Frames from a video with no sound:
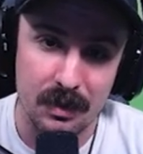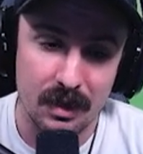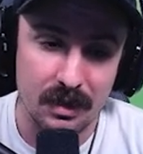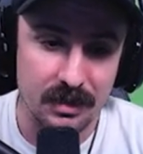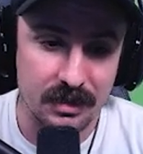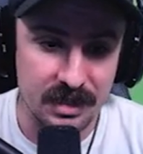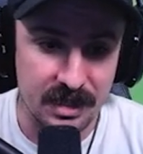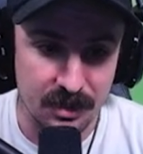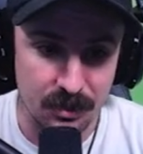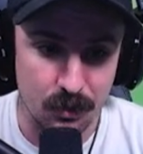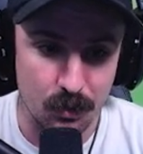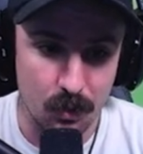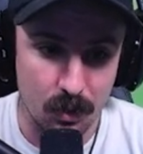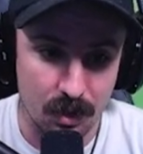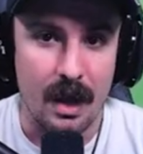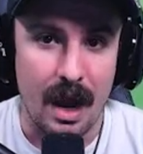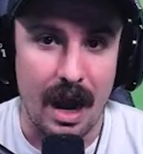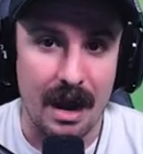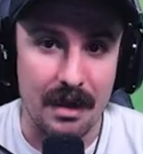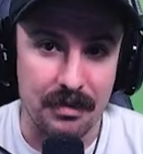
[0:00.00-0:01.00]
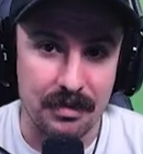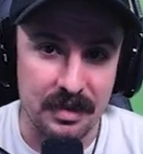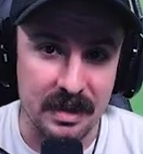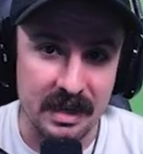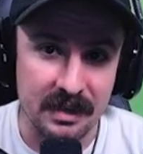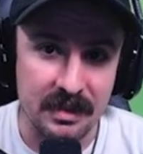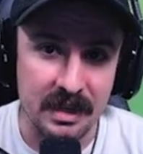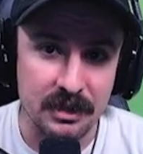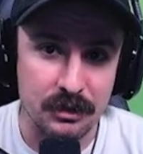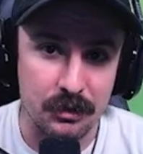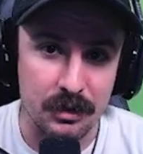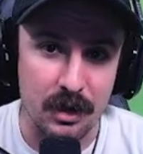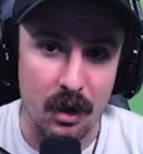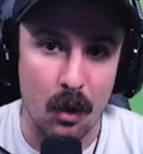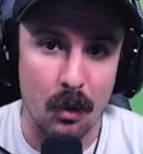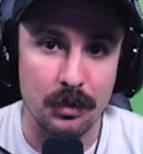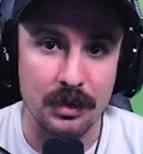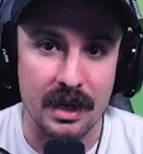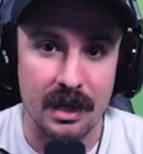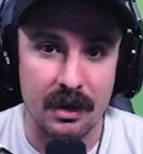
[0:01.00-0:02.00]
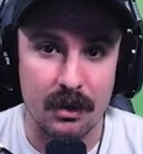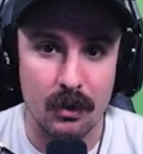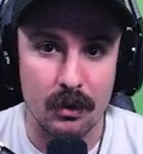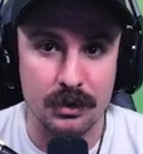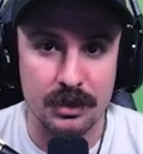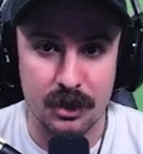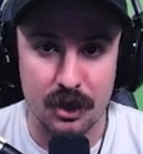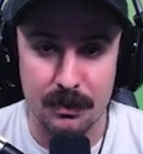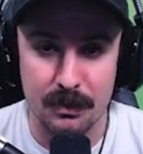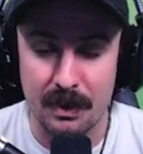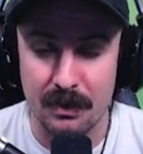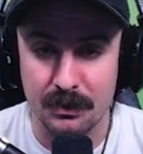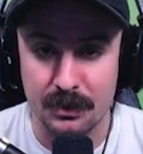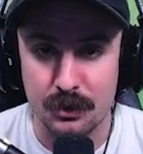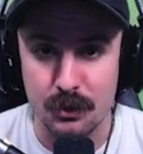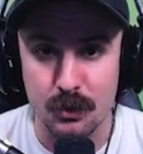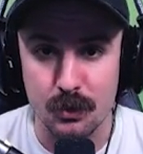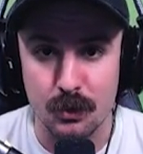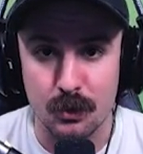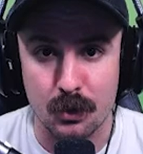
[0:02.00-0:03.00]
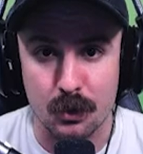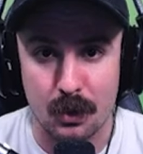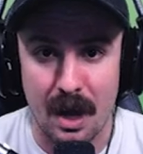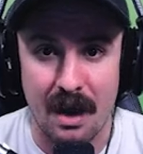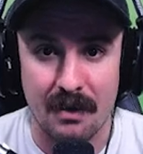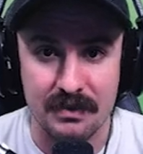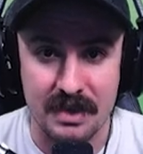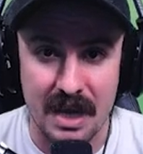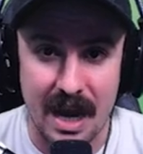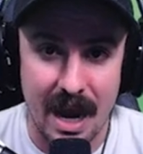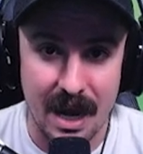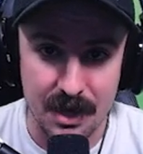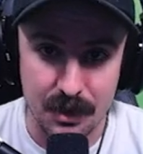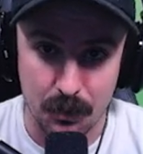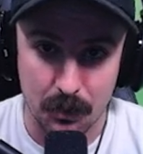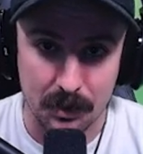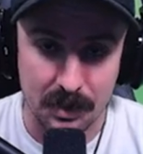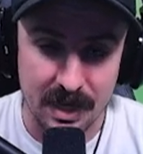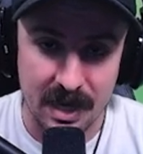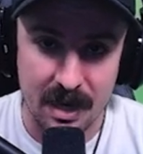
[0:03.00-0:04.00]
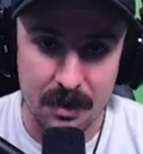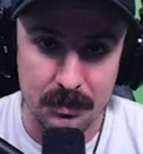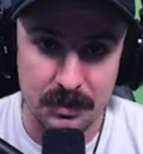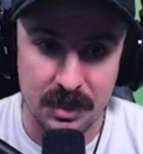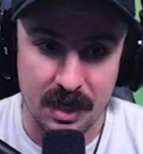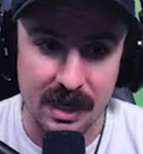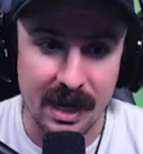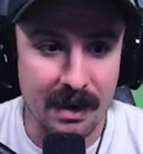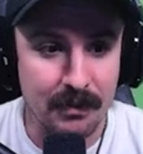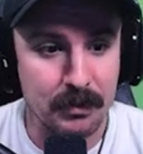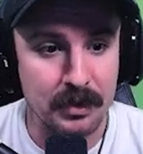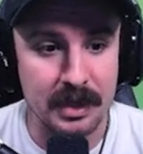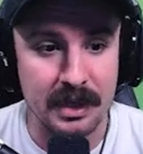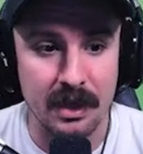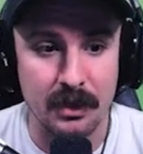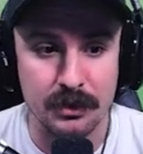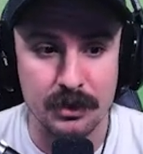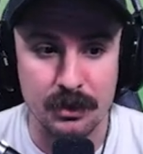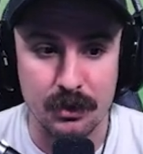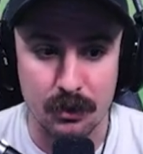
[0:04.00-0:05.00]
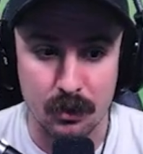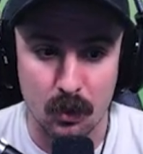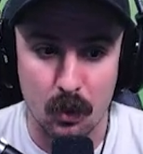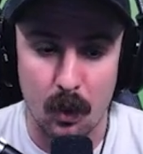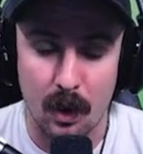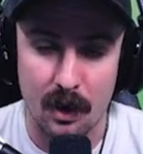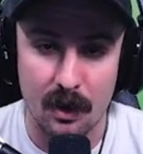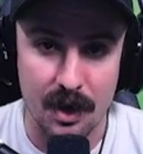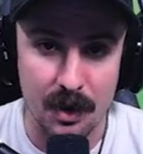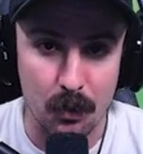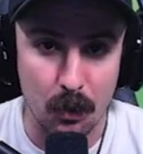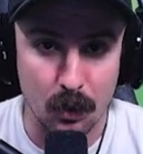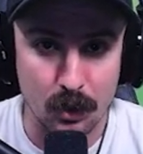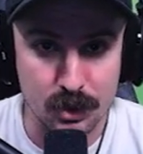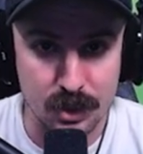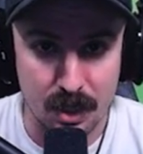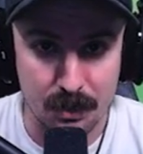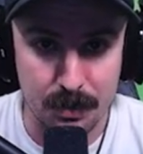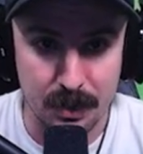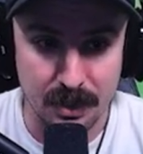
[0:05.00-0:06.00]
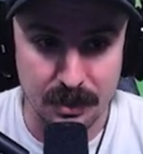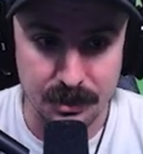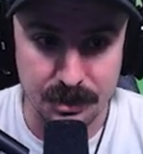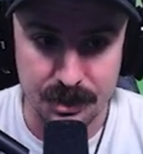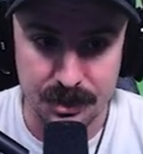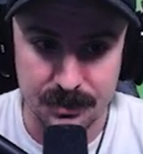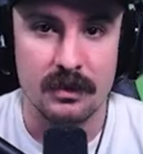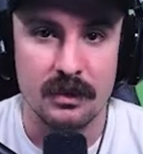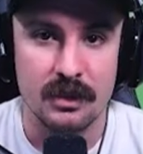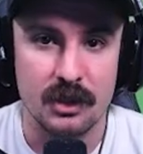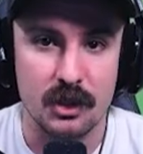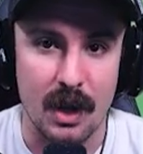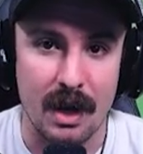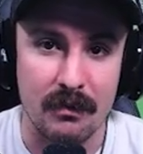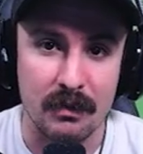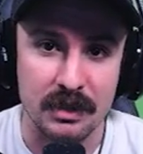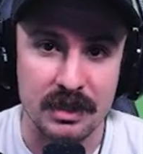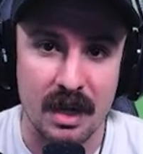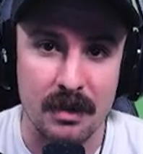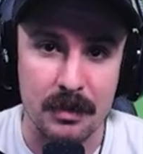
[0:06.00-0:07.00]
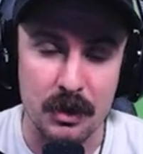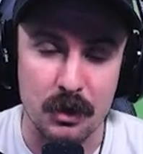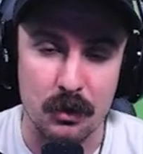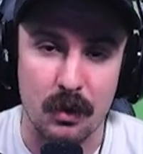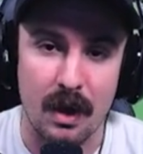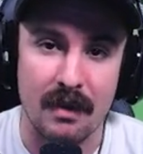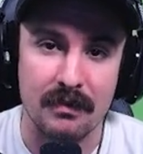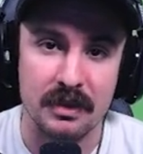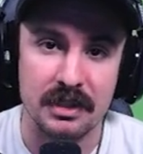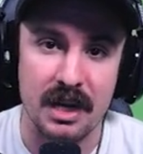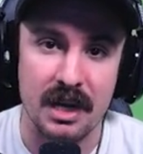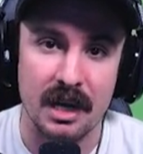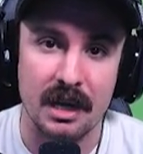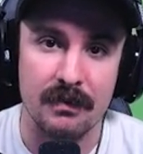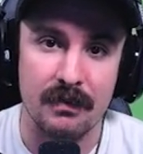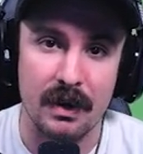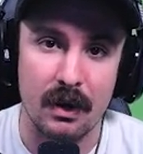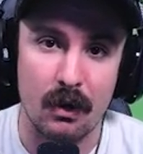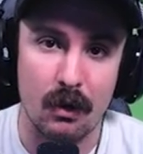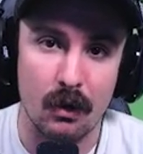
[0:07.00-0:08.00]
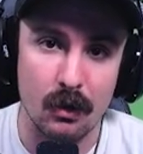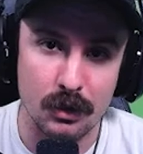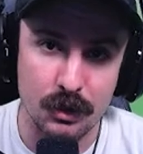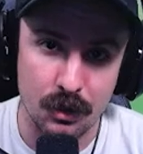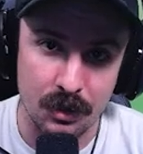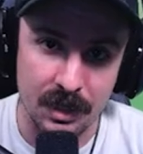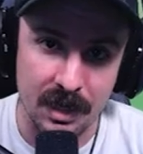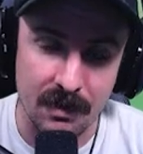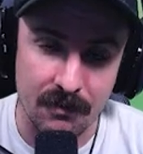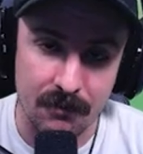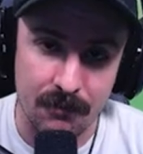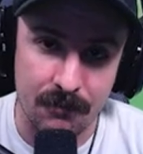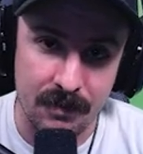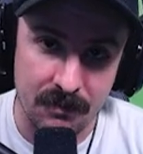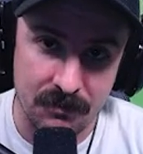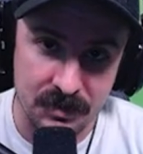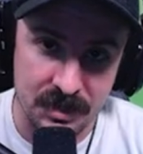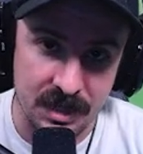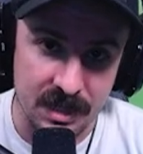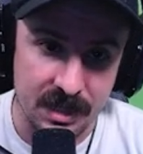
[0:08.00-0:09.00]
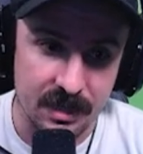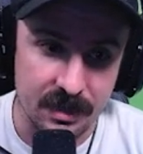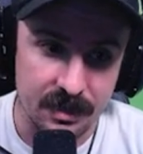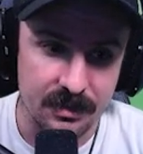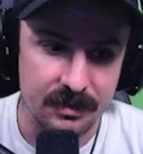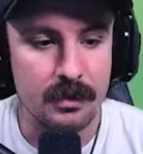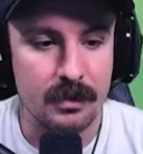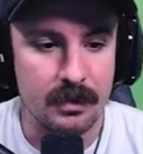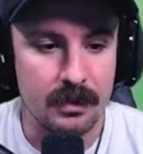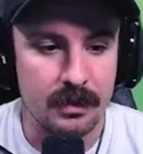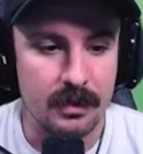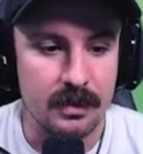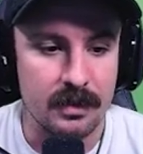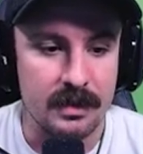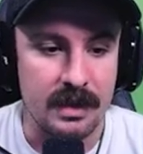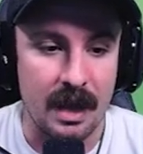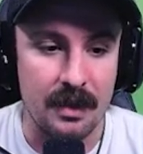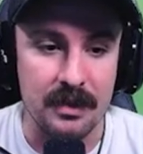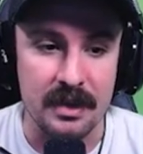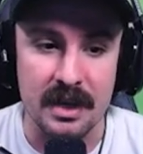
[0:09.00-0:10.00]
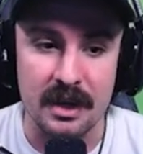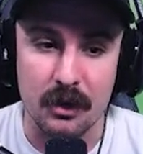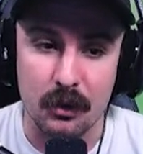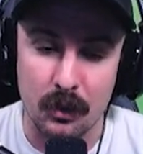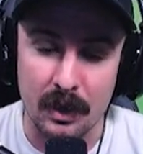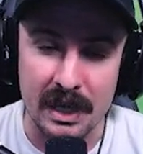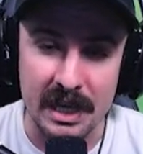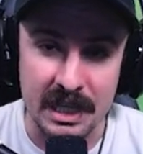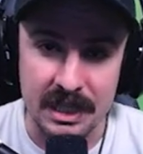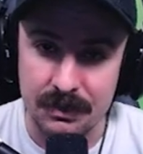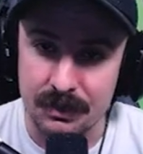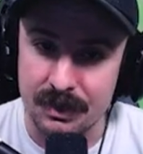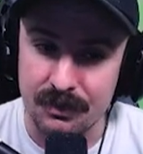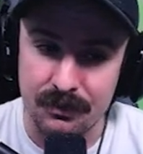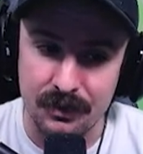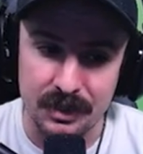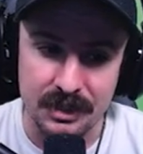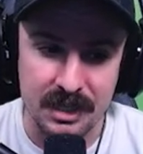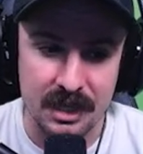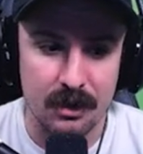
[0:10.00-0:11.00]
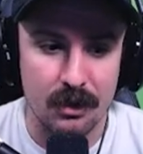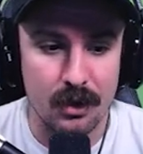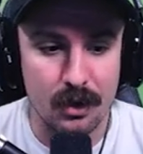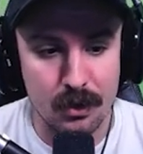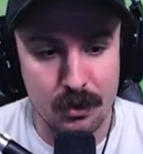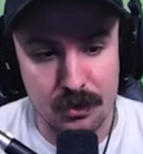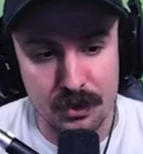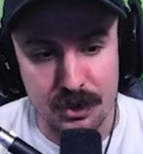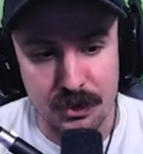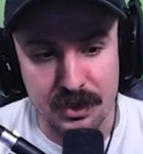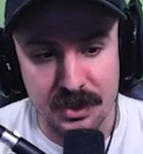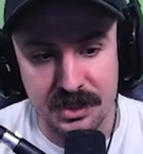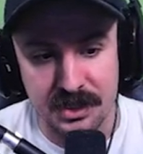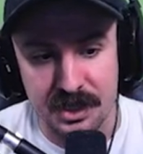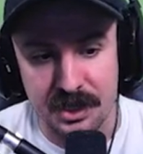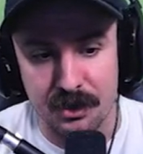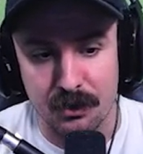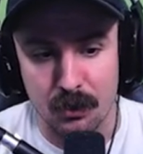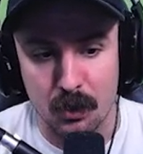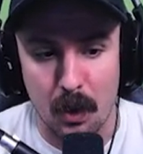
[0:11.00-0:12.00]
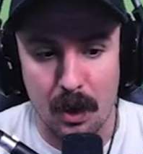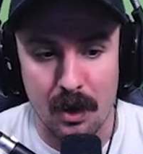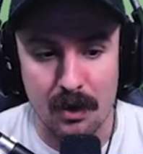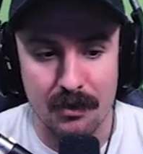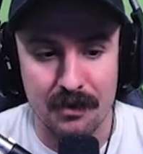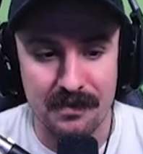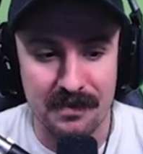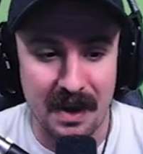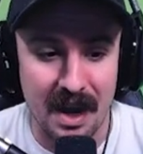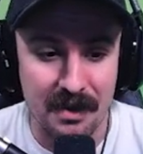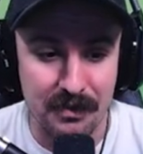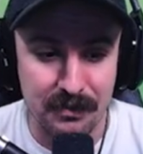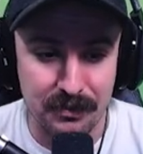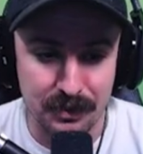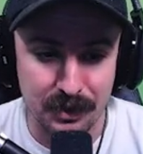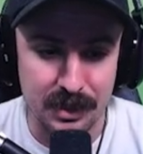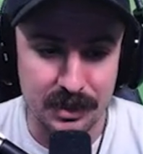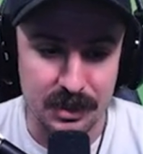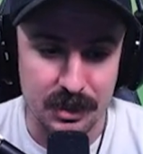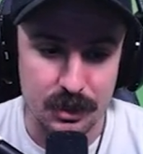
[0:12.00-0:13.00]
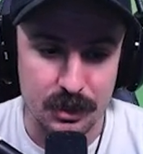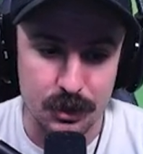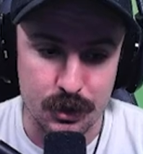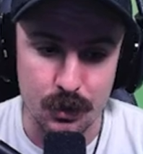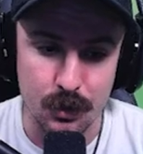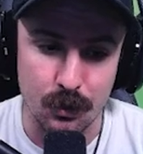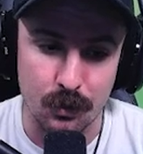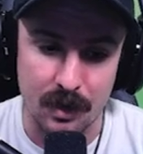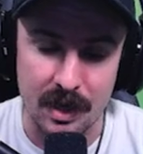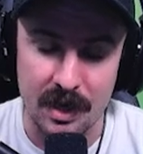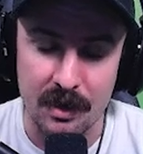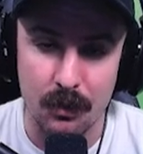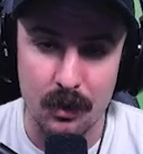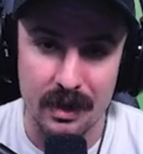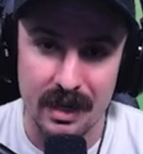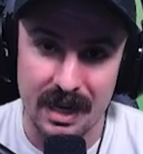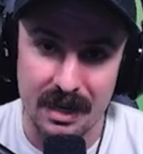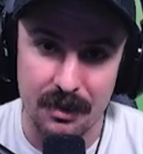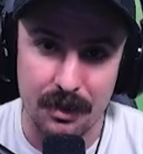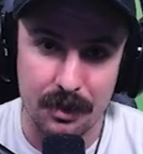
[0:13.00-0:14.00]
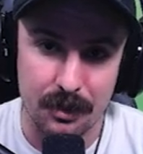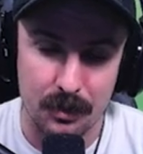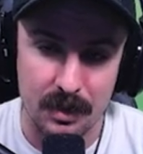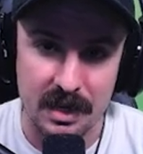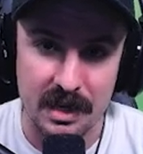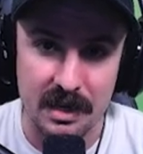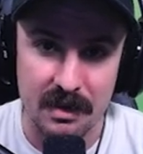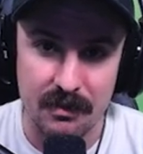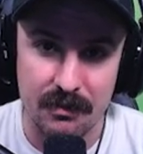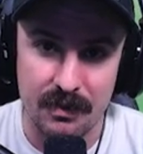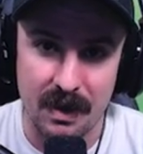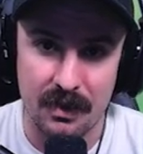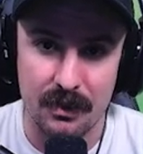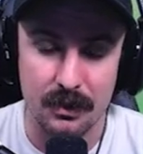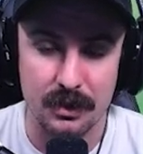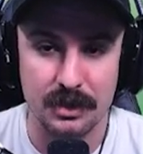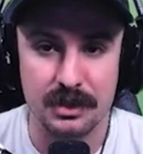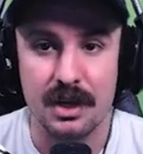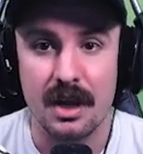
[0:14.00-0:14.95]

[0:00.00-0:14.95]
tier 1. I think these are the only arrows that you're going to be able to craft at your campsite. Everything else is going to require a workshop bench. So every time you craft a stack of arrows, you're going to get 50. Now, the ingredients for the flint arrow, you can see here, require 5 flint, 2 greenwood, and 3 feathers.